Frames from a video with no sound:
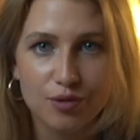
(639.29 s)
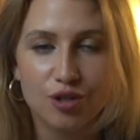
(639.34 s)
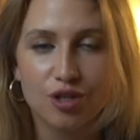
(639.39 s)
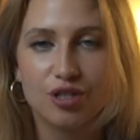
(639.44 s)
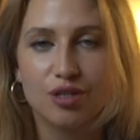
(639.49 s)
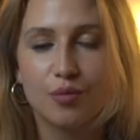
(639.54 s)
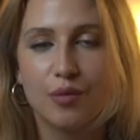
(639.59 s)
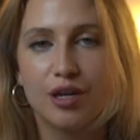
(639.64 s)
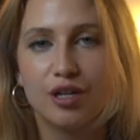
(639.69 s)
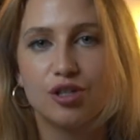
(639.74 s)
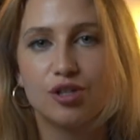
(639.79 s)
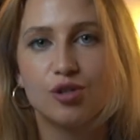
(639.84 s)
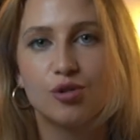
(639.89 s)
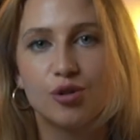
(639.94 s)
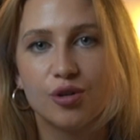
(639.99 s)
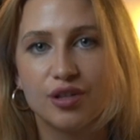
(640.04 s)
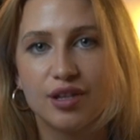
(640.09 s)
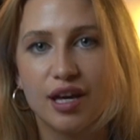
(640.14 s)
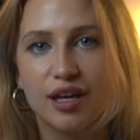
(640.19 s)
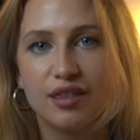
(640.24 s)
just make
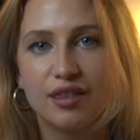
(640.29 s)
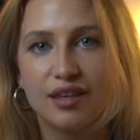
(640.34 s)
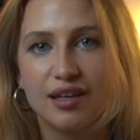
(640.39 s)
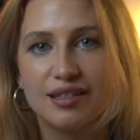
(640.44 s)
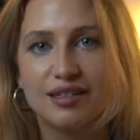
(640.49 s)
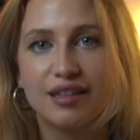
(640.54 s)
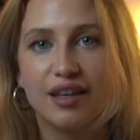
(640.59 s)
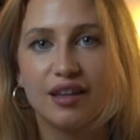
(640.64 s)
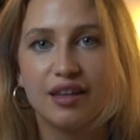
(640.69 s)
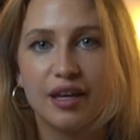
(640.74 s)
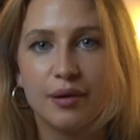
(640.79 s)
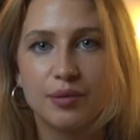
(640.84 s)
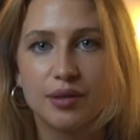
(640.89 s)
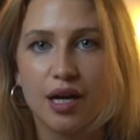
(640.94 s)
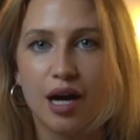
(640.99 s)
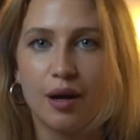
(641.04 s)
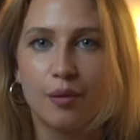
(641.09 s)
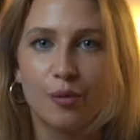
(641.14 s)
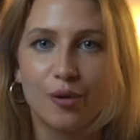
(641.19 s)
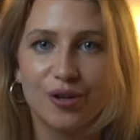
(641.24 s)
sure that these clips
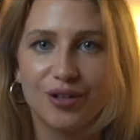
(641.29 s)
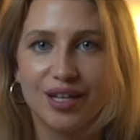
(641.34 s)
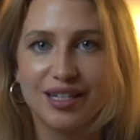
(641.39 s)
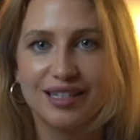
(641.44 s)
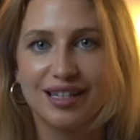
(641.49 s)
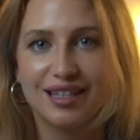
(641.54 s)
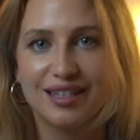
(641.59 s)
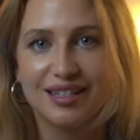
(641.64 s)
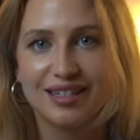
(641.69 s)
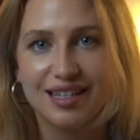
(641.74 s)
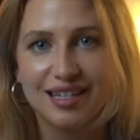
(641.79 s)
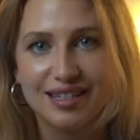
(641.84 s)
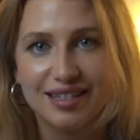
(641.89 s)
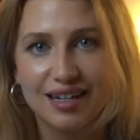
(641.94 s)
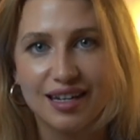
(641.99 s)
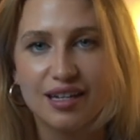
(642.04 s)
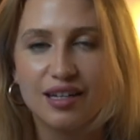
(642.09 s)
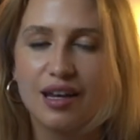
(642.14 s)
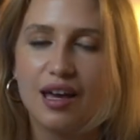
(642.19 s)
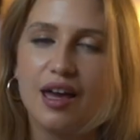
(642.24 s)
are more or less
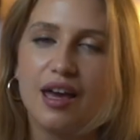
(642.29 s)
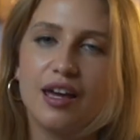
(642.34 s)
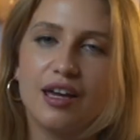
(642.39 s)
consistent